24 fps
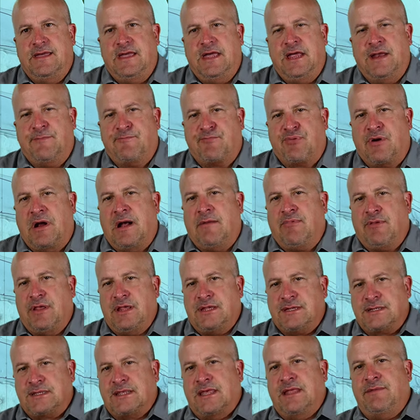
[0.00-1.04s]
it probably
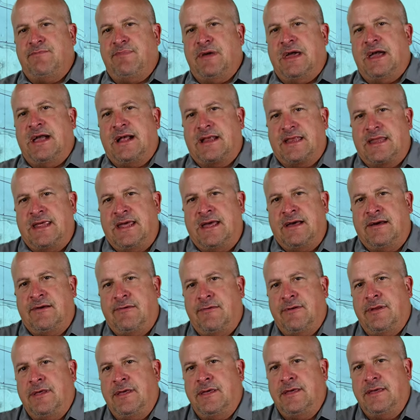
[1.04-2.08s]
slid back
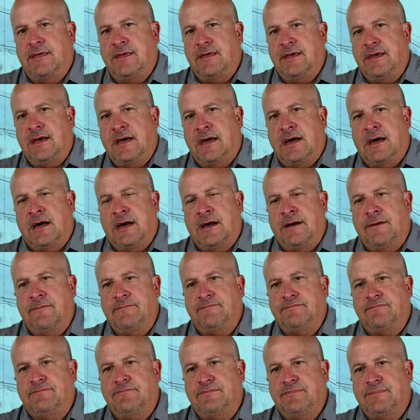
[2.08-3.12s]
down uh,
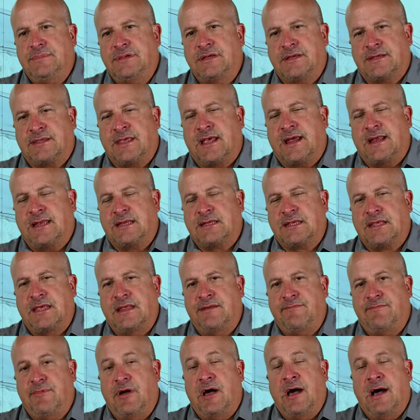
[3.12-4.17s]
just like it
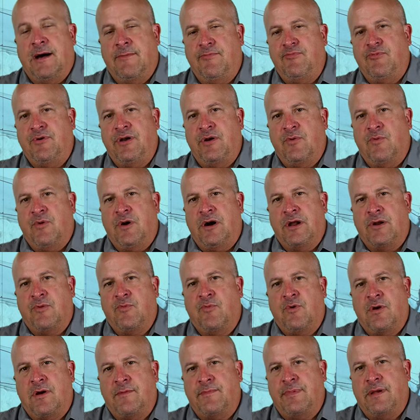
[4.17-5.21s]
slid up when the water
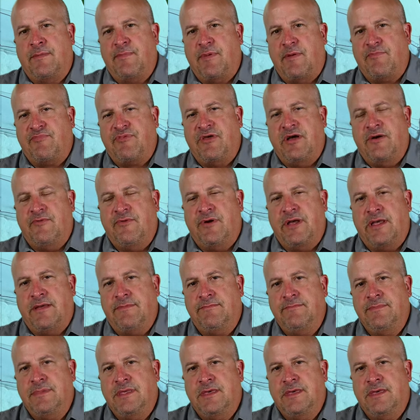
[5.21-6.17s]
warmed up up that way.